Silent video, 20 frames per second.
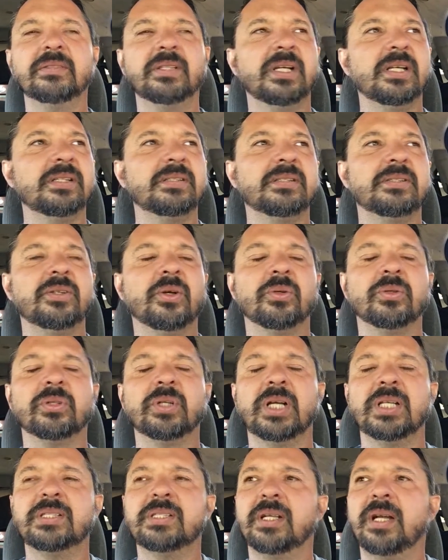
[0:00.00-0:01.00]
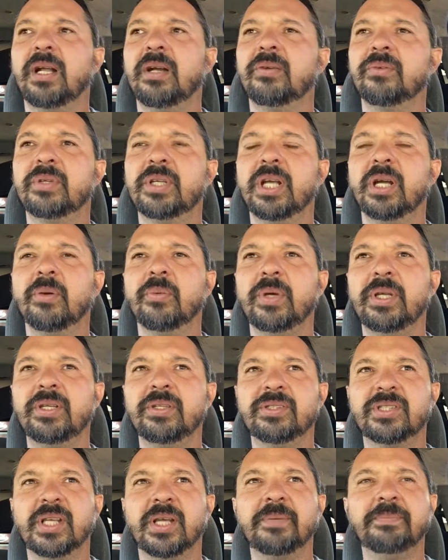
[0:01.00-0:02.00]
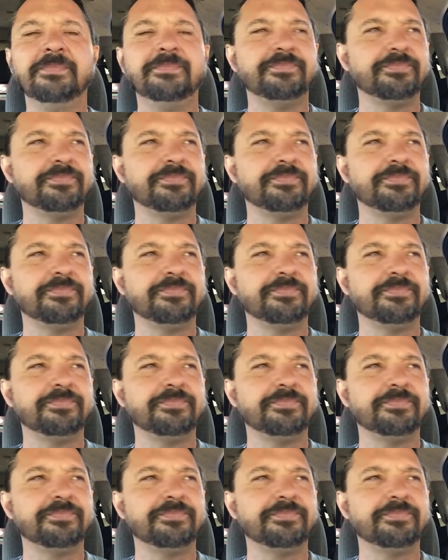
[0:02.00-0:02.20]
I told her, I said, "I don't care what you say.